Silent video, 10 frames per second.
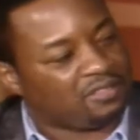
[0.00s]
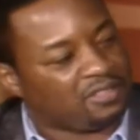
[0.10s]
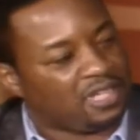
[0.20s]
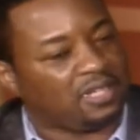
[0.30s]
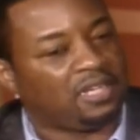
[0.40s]

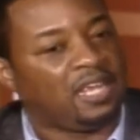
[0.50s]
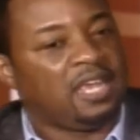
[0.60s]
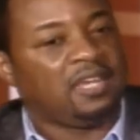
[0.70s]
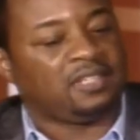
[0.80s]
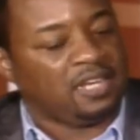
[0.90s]
connotation. Mm
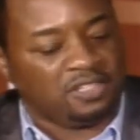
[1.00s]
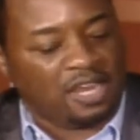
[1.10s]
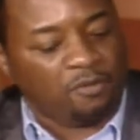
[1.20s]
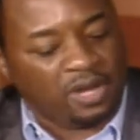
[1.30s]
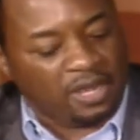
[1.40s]
-hmm. he didn't
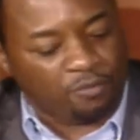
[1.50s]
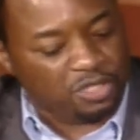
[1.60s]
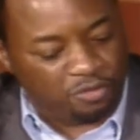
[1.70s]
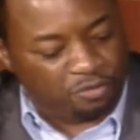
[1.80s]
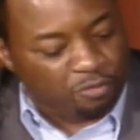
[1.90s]
say what, I,
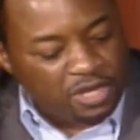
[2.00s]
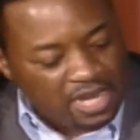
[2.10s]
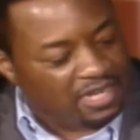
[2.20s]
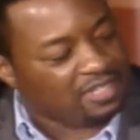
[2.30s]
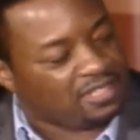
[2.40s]
what you read.